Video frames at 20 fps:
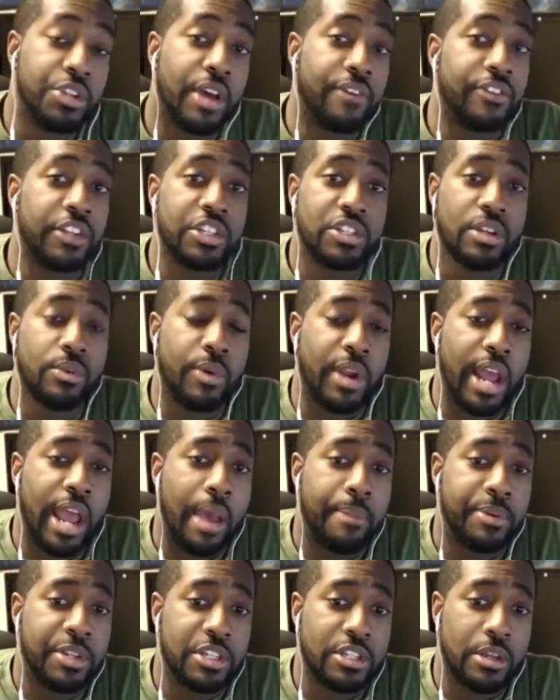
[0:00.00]
we'll definitely see what
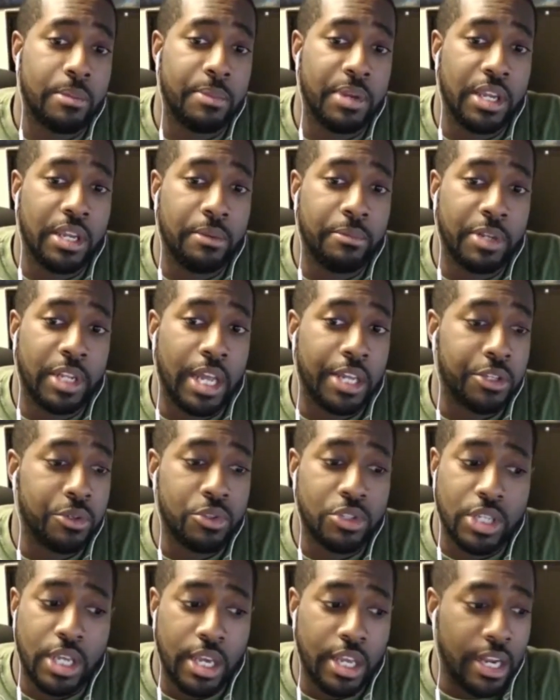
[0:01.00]
happens. I mean, but like
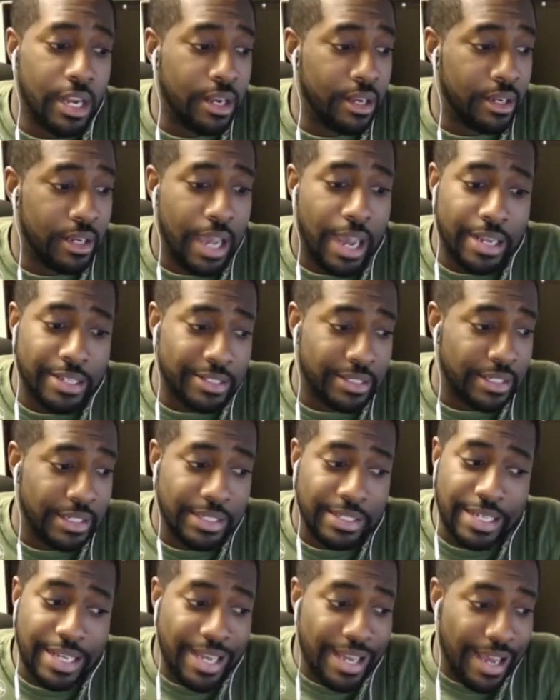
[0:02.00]
you said and I
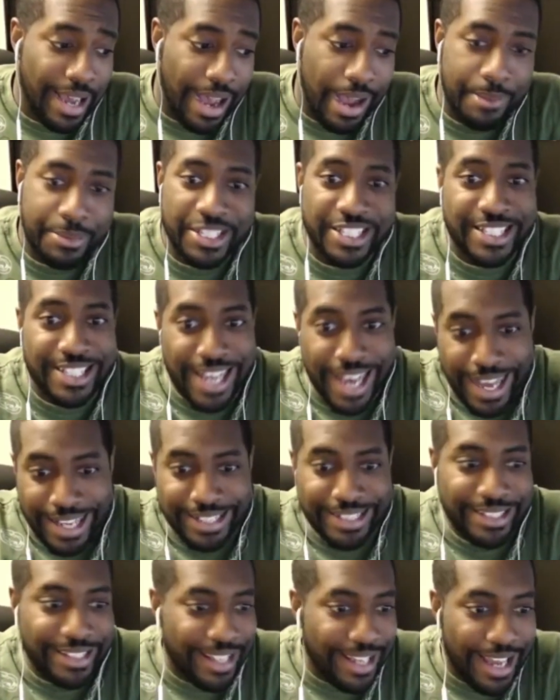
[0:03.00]
said, I'm just
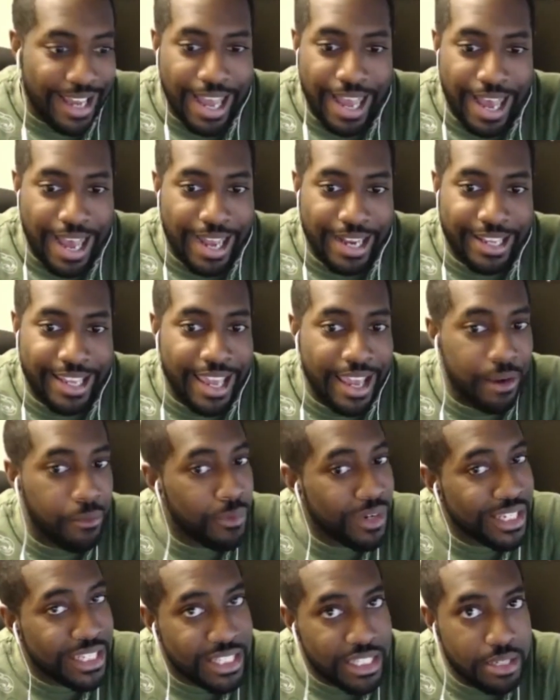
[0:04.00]
not. I
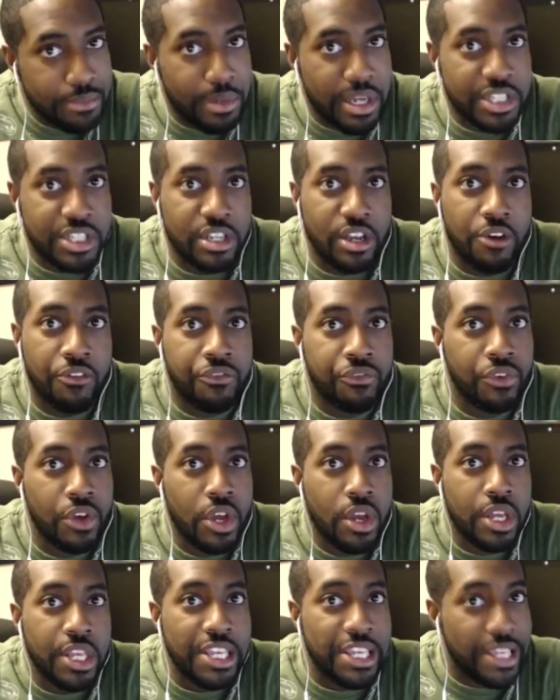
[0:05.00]
can't really see myself
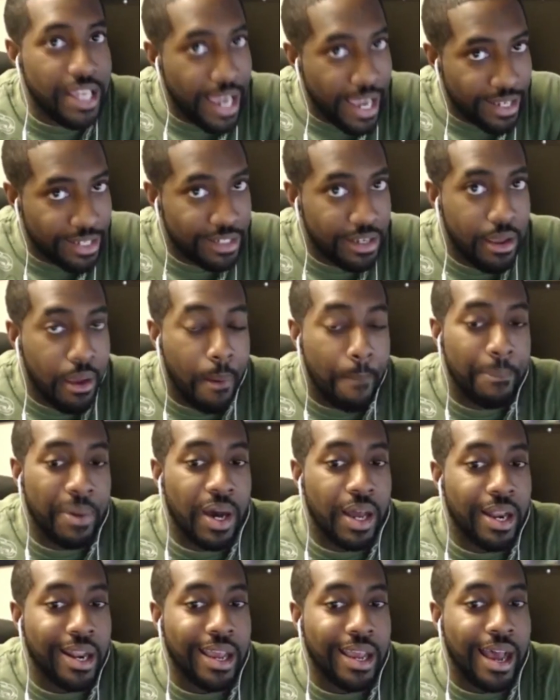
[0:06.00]
yet,
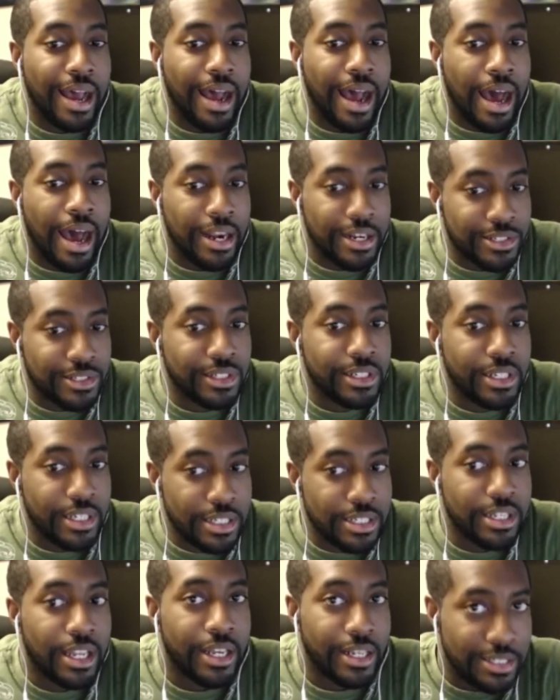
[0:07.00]
but honestly,
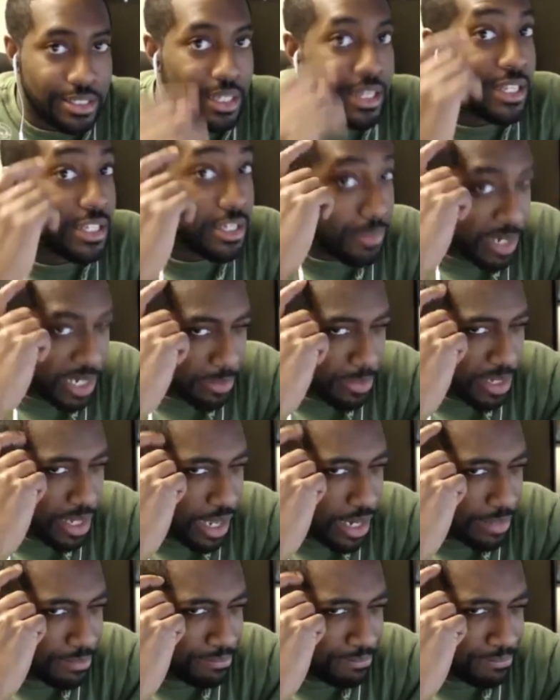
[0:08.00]
it's like I said, it's making me
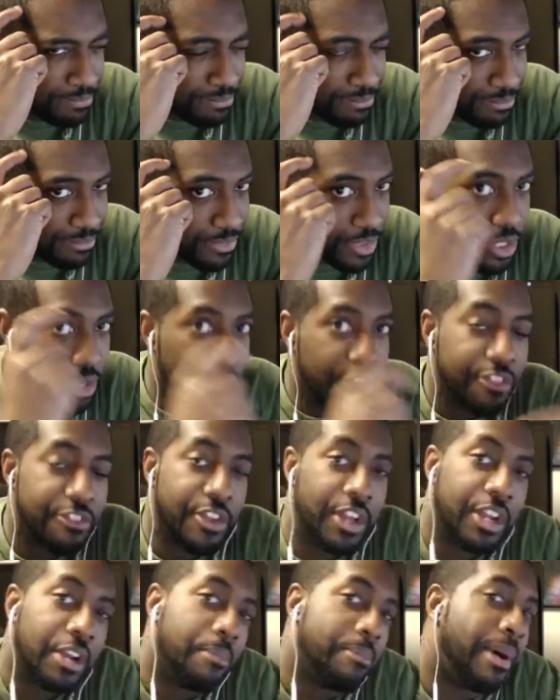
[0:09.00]
kind of and
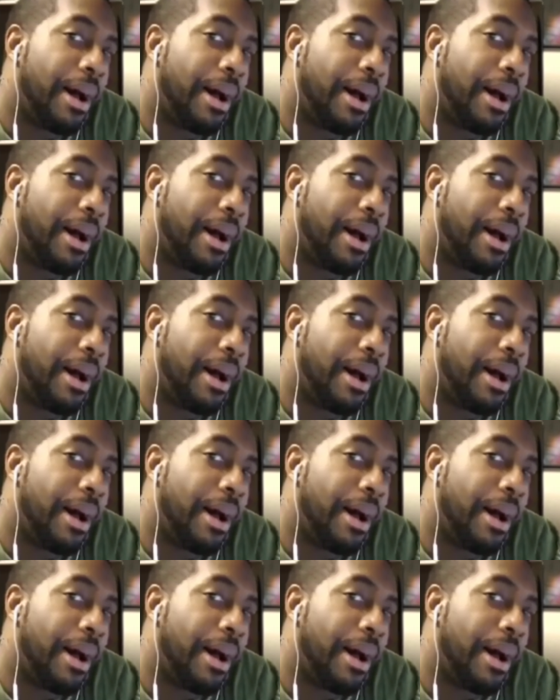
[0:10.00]
think